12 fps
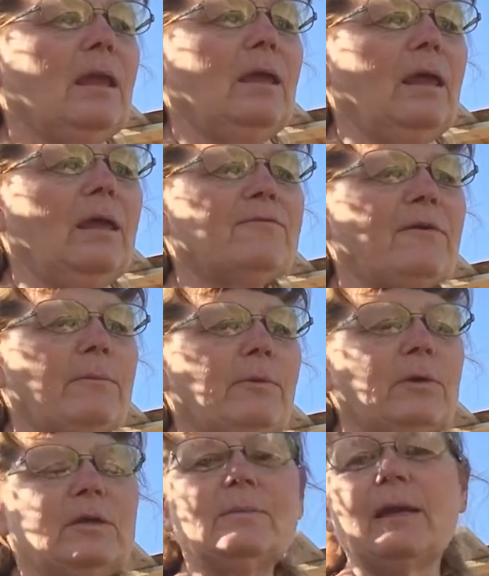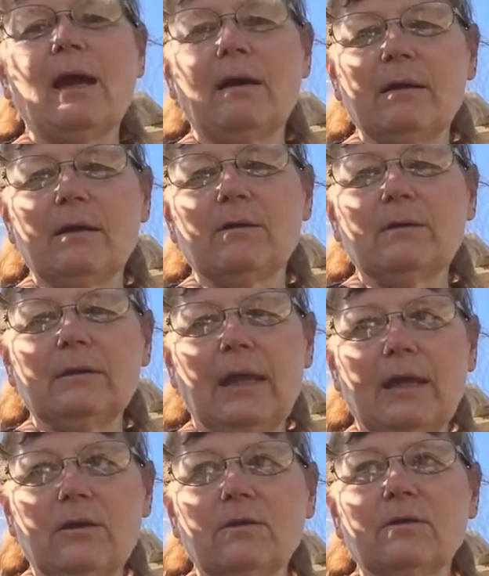if I'm going to be out here
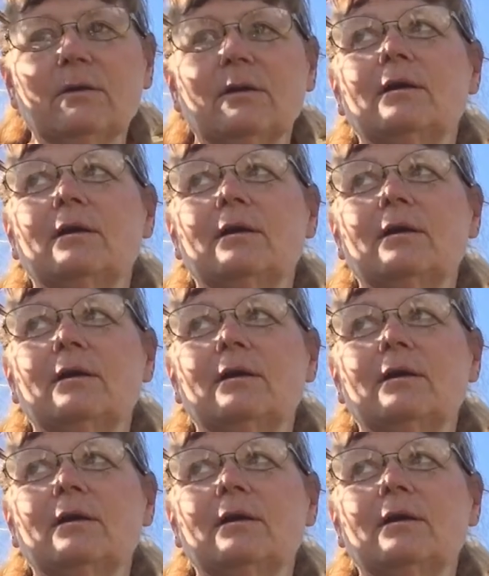later,